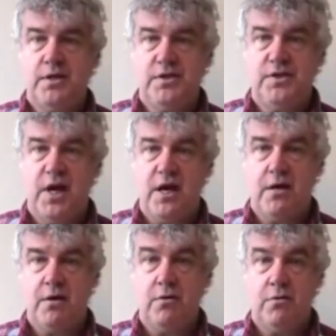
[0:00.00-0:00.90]

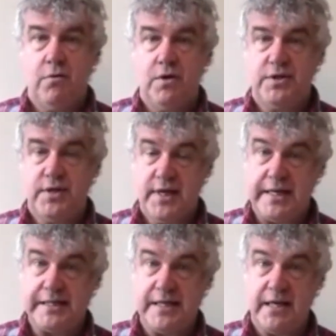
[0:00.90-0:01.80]
So to the
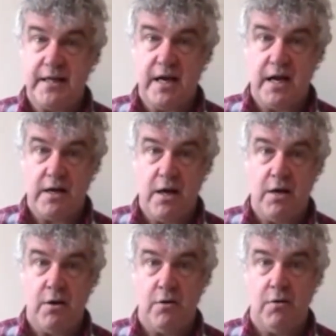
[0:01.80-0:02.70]
extent that I
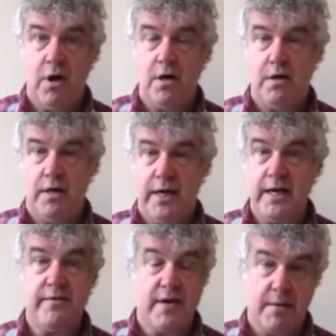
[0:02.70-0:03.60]
know
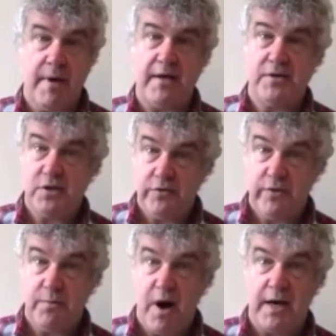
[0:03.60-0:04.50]
anything about
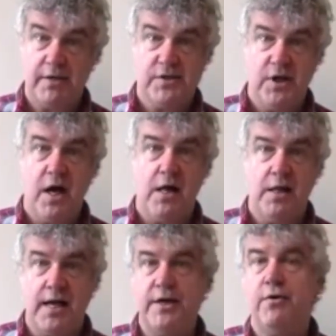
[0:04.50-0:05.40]
Sufi practice at
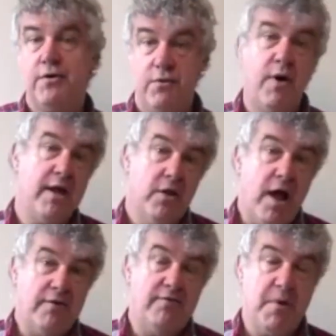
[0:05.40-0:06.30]
all, I know it the way a
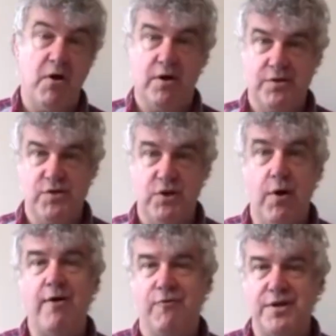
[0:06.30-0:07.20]
lot of Americans do.
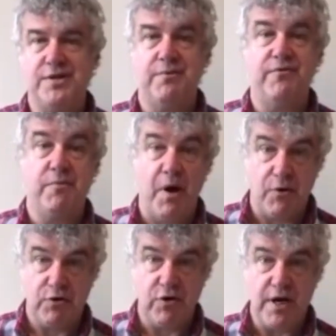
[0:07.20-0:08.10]
I've read some of the
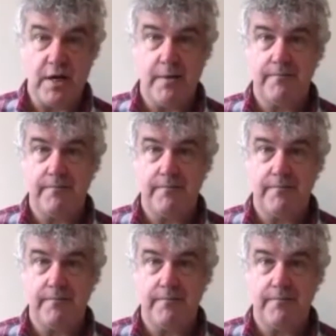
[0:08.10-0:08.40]
poetry.